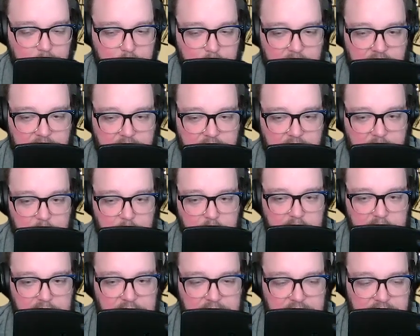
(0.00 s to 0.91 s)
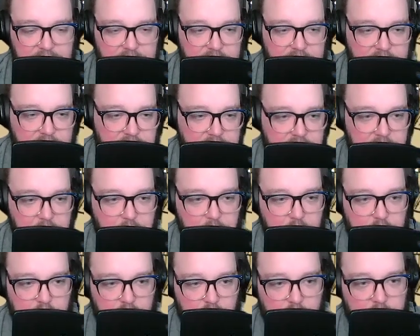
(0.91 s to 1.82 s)
big fat piss
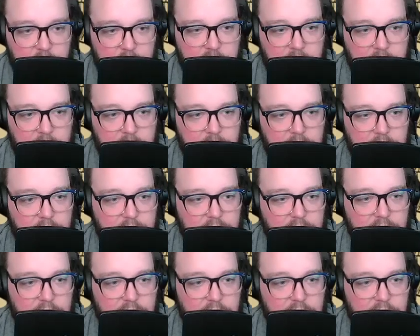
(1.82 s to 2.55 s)
into a pool below.